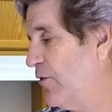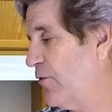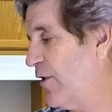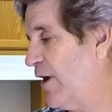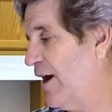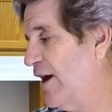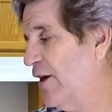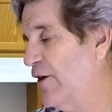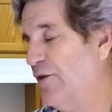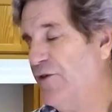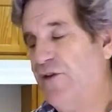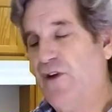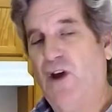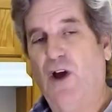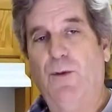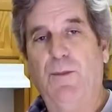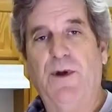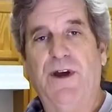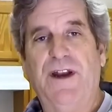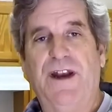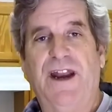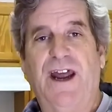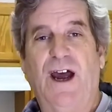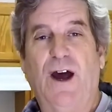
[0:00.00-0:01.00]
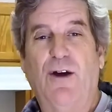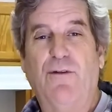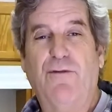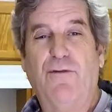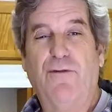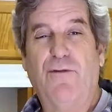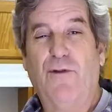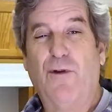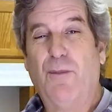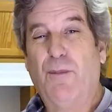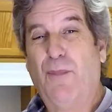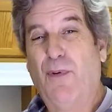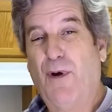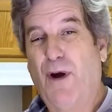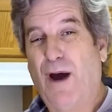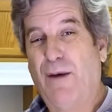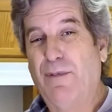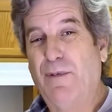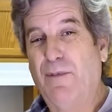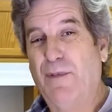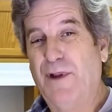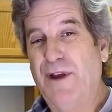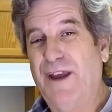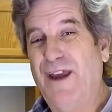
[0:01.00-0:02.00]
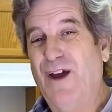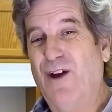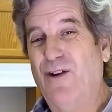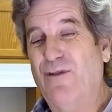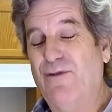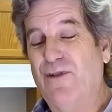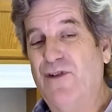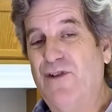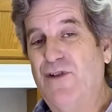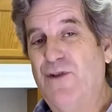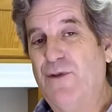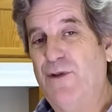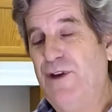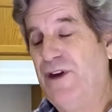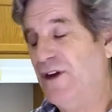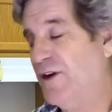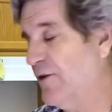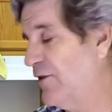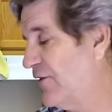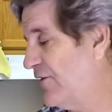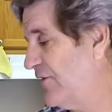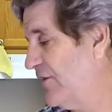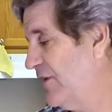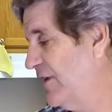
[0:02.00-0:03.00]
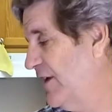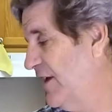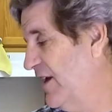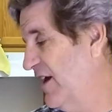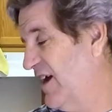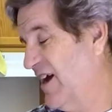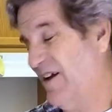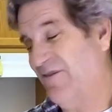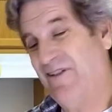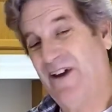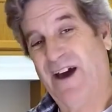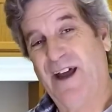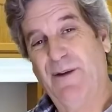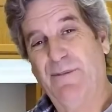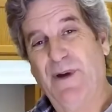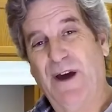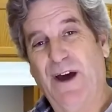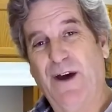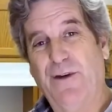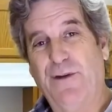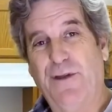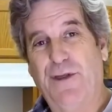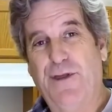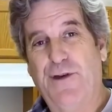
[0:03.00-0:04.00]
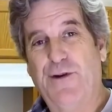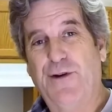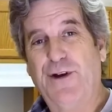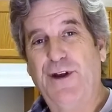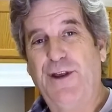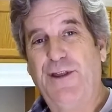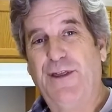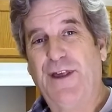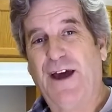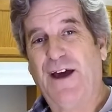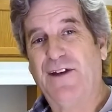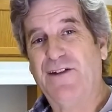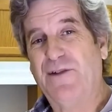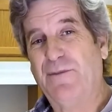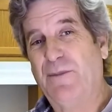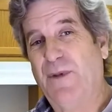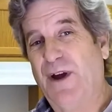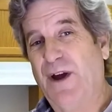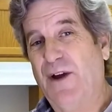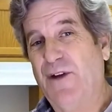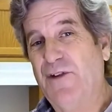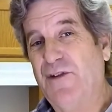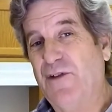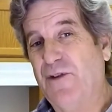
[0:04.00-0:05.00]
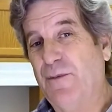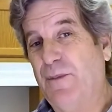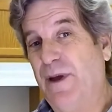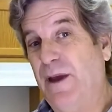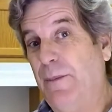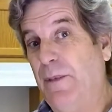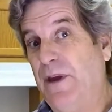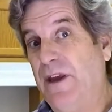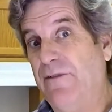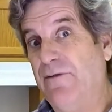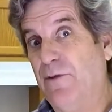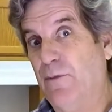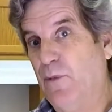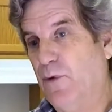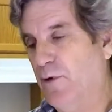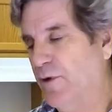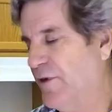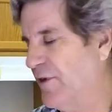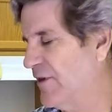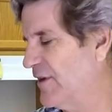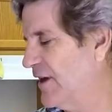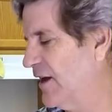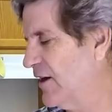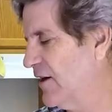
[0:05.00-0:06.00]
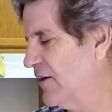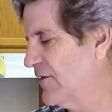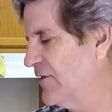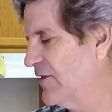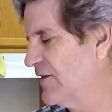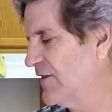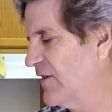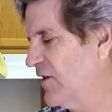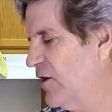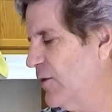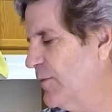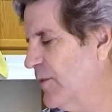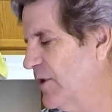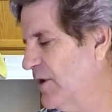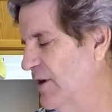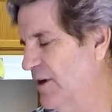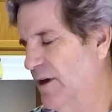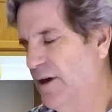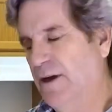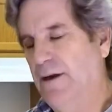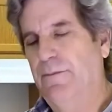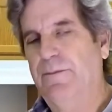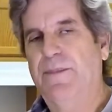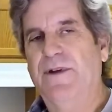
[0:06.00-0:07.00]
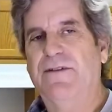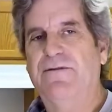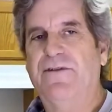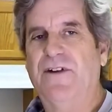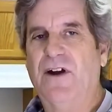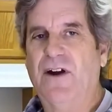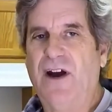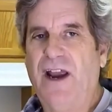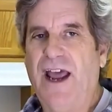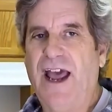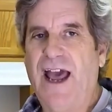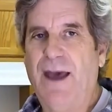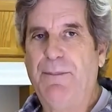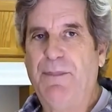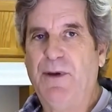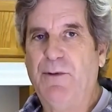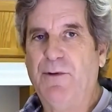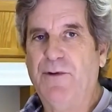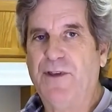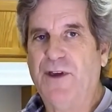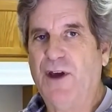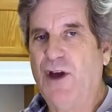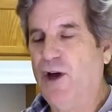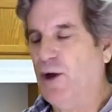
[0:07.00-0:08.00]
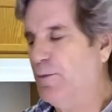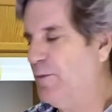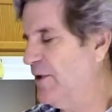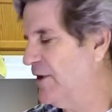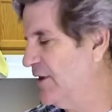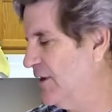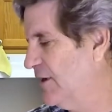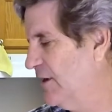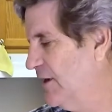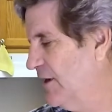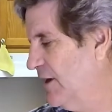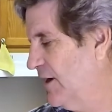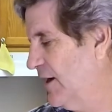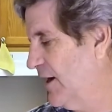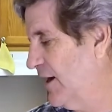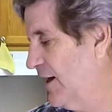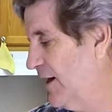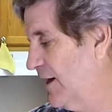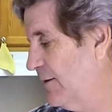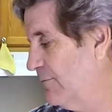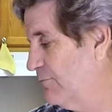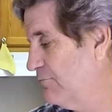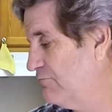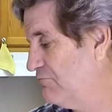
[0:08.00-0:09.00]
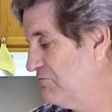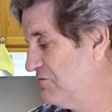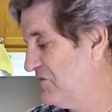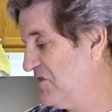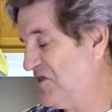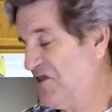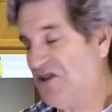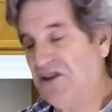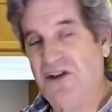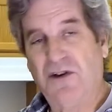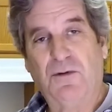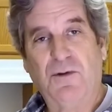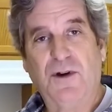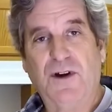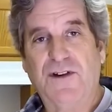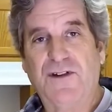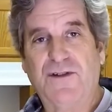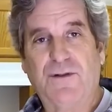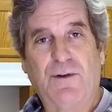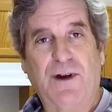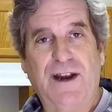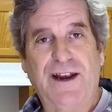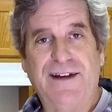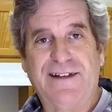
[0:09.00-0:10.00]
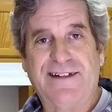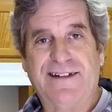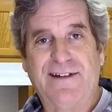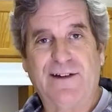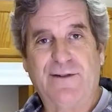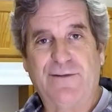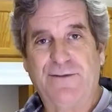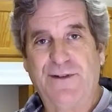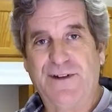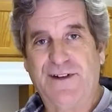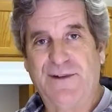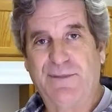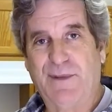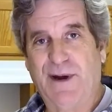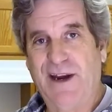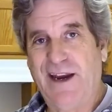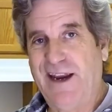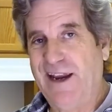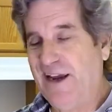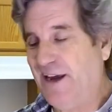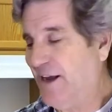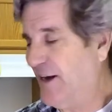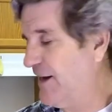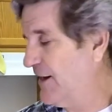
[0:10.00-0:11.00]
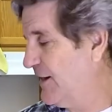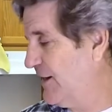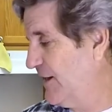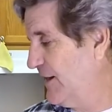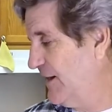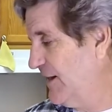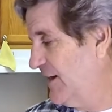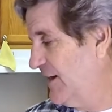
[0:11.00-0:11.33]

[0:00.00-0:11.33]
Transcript: Krios helmet now for probably over 2 years. I've got about 30,000 miles or maybe even more than that on this helmet. Been very happy with the helmet. Still works great, still fits my head.